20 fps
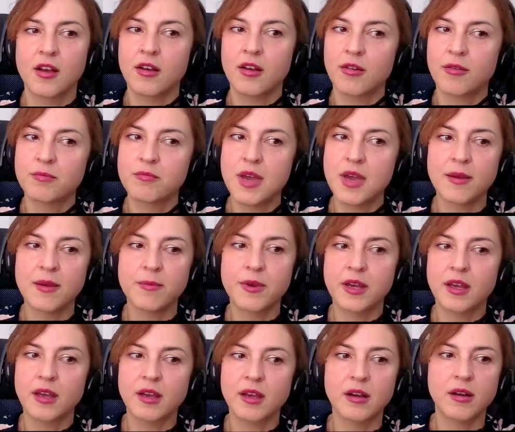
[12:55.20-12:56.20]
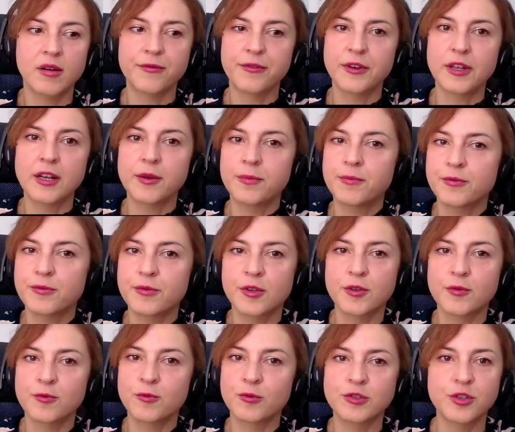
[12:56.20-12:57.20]
Maybe Philipp,
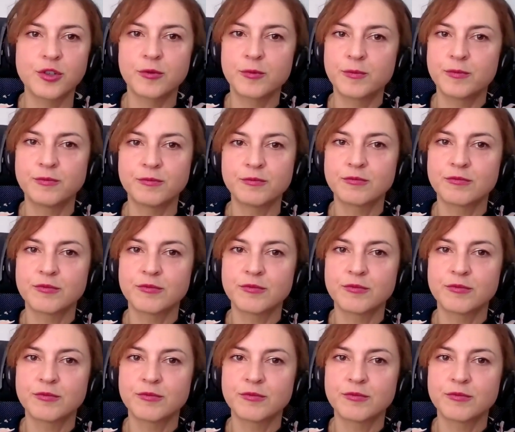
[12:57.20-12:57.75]
would you